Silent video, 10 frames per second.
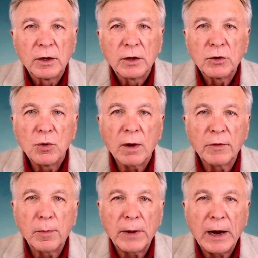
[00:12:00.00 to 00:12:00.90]
You
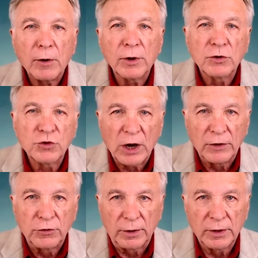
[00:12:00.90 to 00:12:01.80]
have the power to
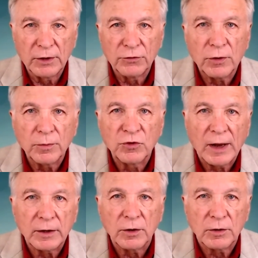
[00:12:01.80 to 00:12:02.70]
judge it and
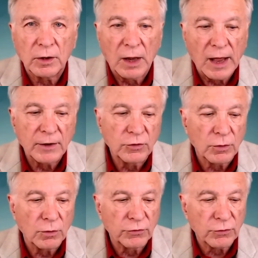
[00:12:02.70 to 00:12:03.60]
subject it to
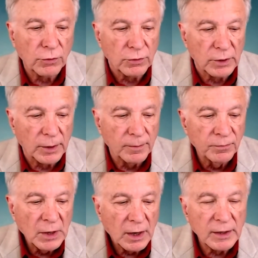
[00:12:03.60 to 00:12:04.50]
logical scrutiny.
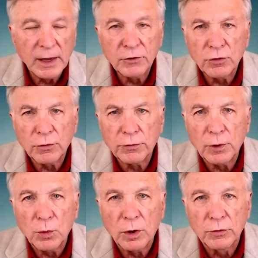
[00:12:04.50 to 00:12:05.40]
And that's your
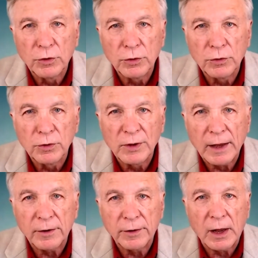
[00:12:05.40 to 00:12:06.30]
free will. Do you do
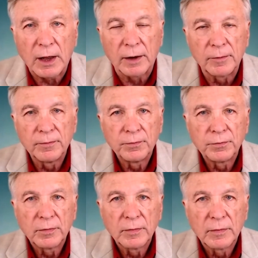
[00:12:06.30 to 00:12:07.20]
that or not?
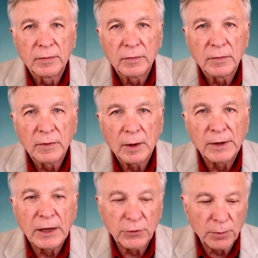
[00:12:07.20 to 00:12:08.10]
I
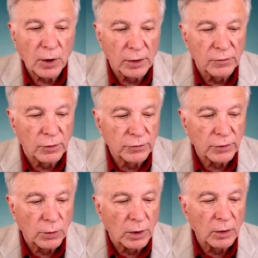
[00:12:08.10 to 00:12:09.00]
mean, that's part of your
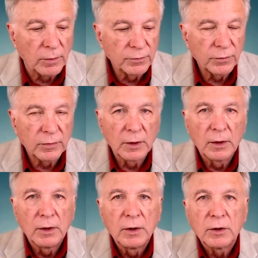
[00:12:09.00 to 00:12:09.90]
free will.
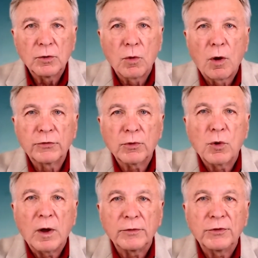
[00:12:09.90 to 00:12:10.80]
You also
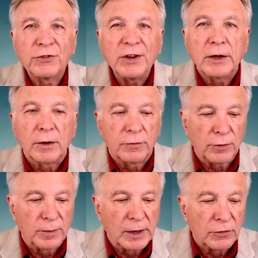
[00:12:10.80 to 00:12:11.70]
go out and seek
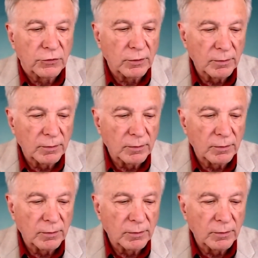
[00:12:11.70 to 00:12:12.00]
information.